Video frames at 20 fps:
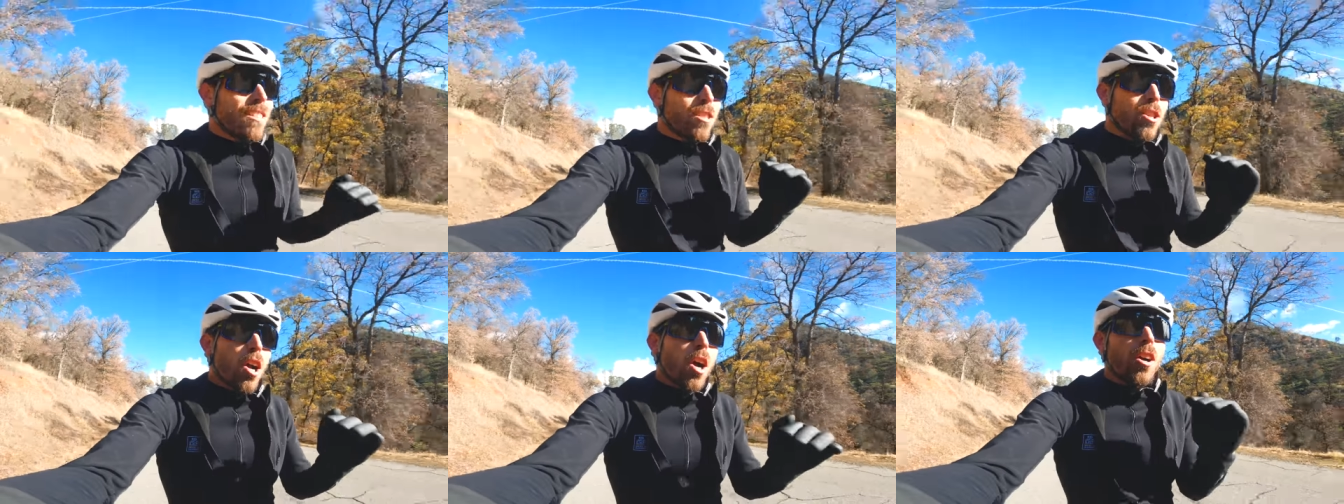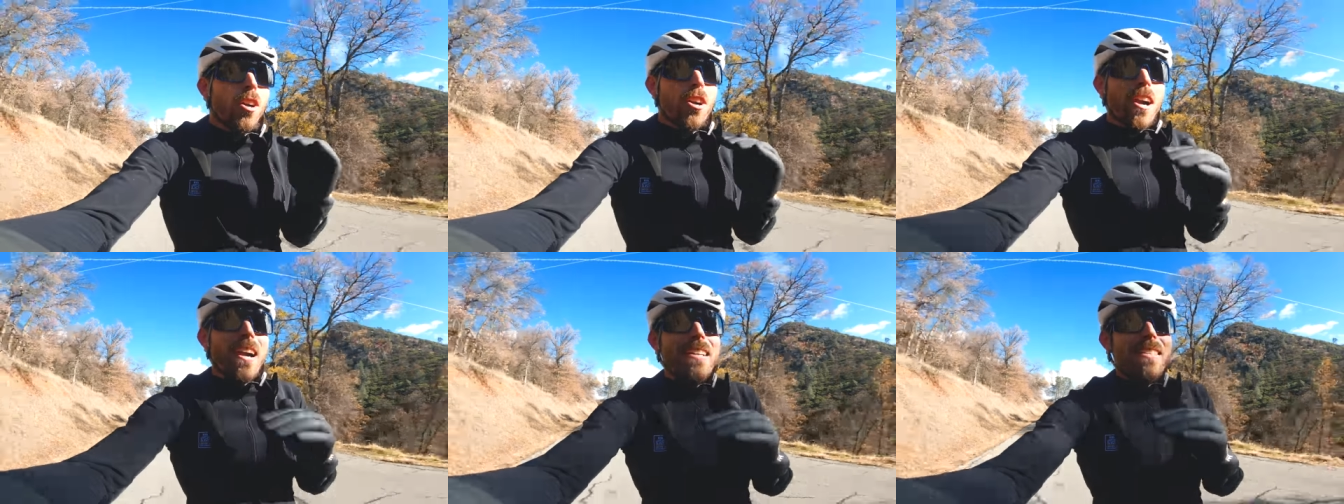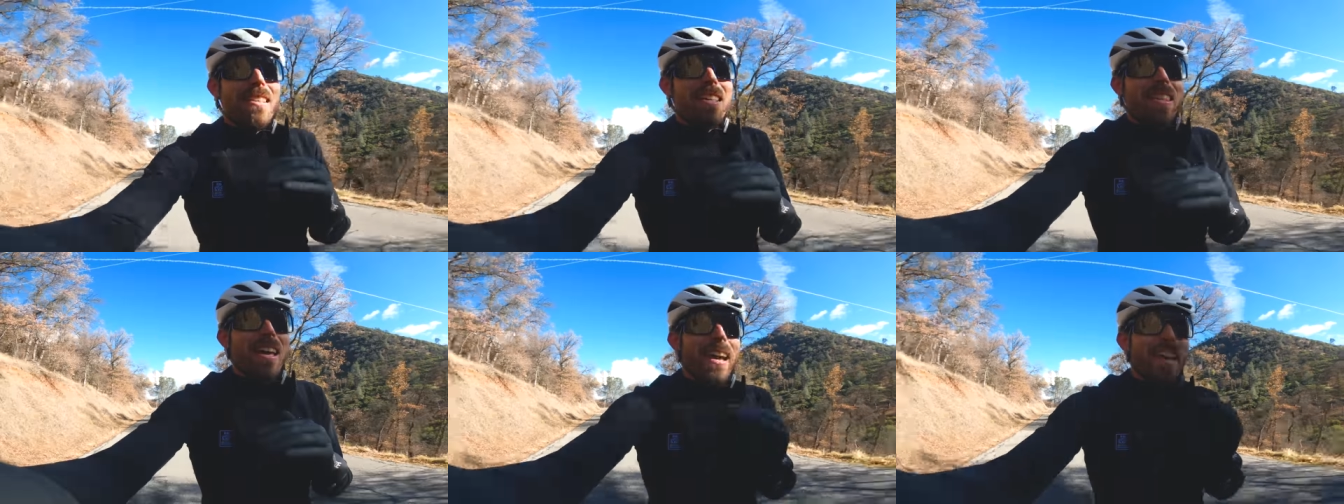It's so
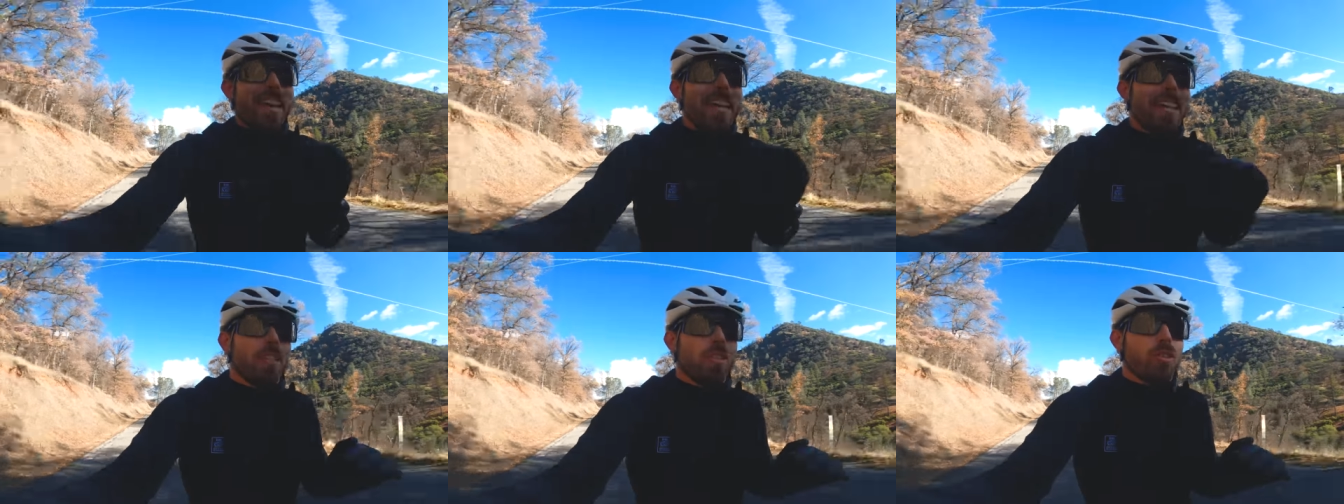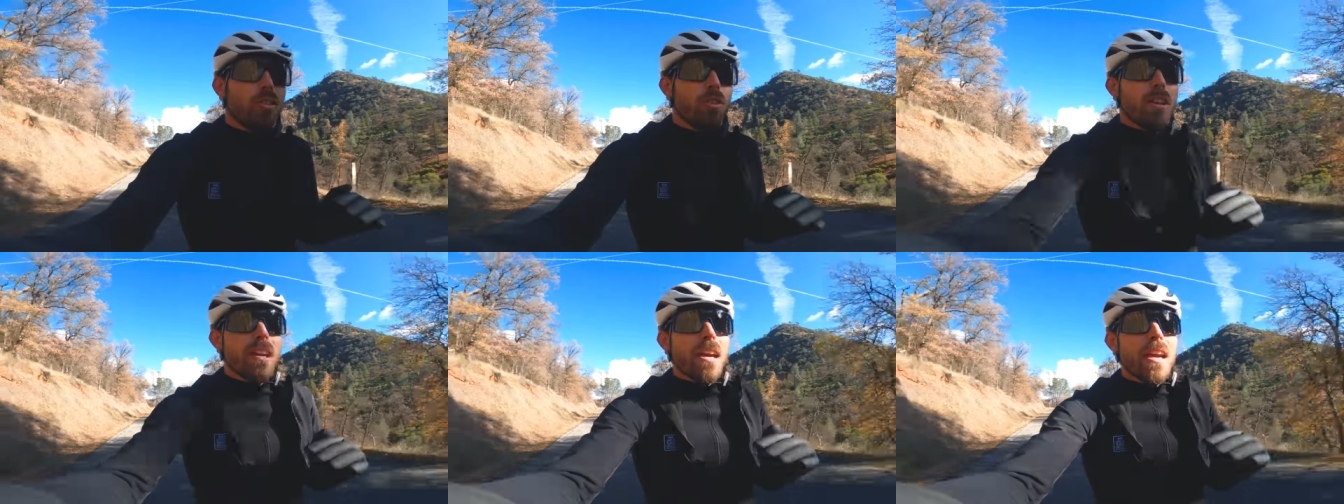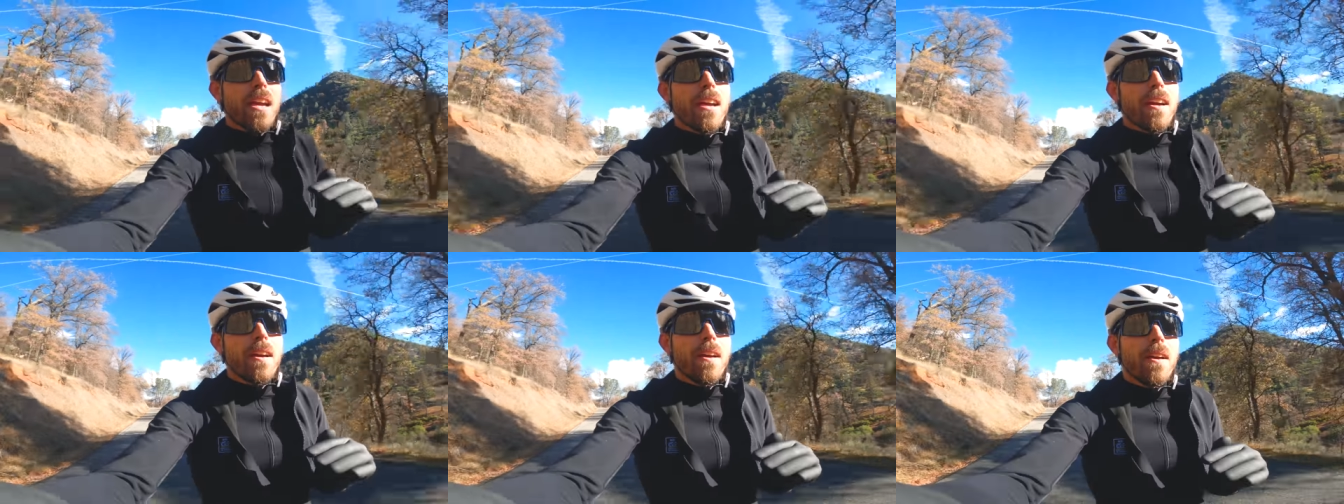crazy that
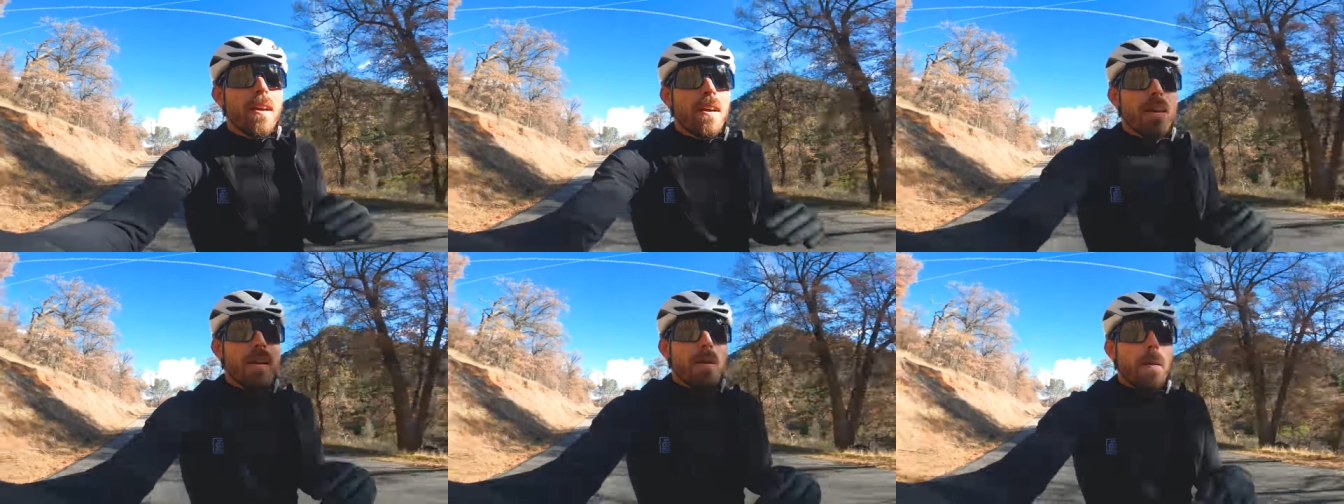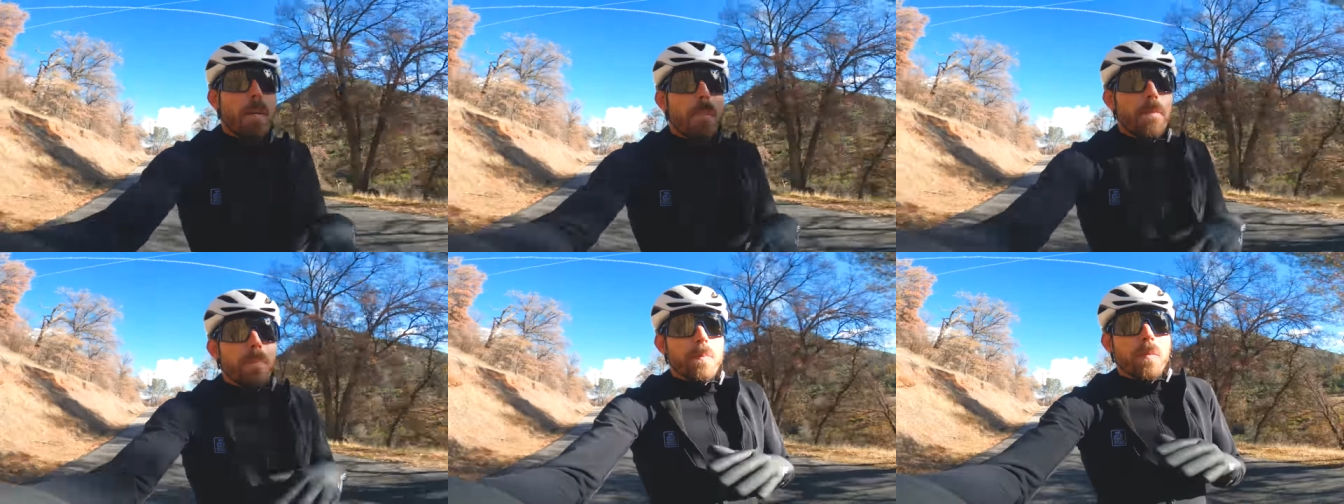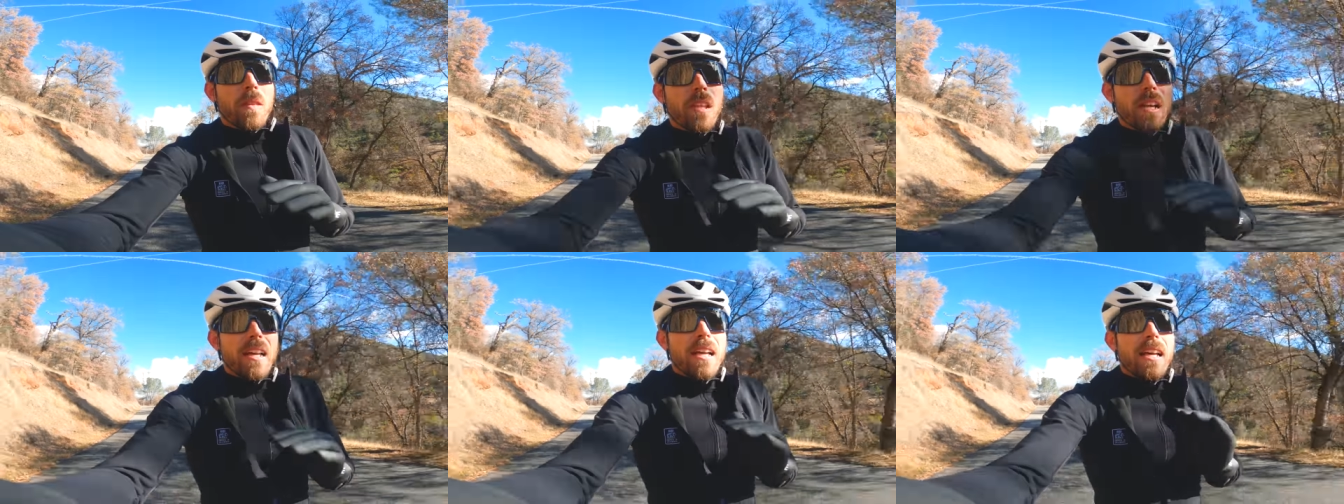history,
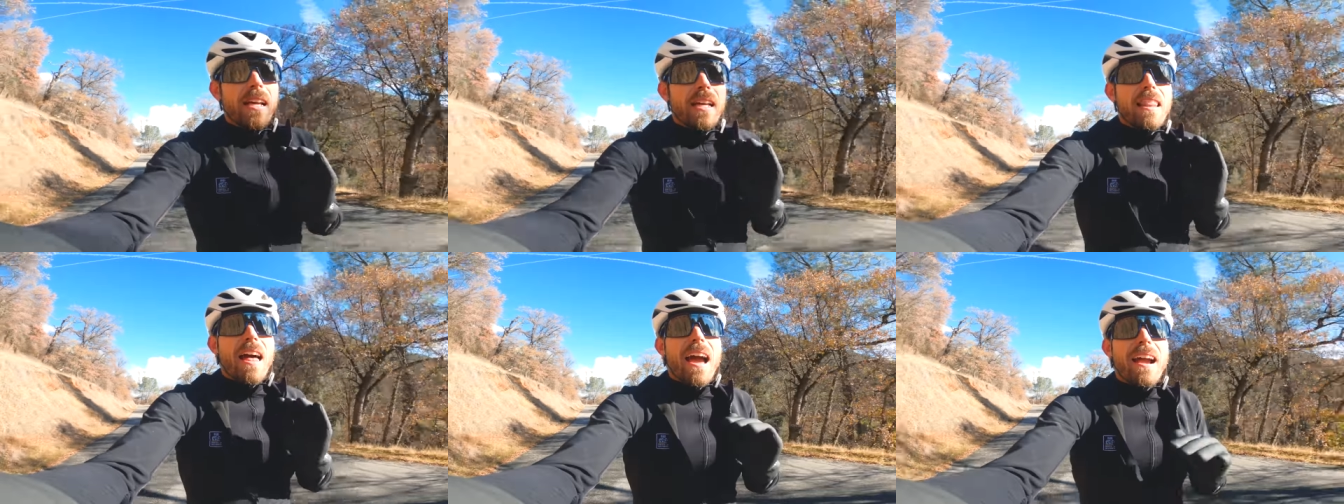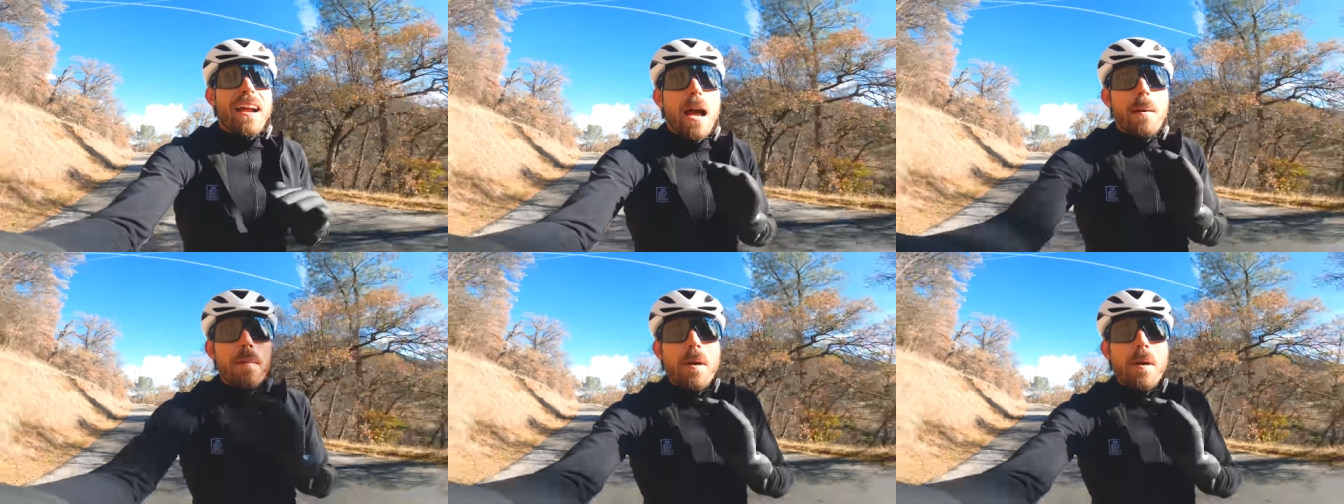like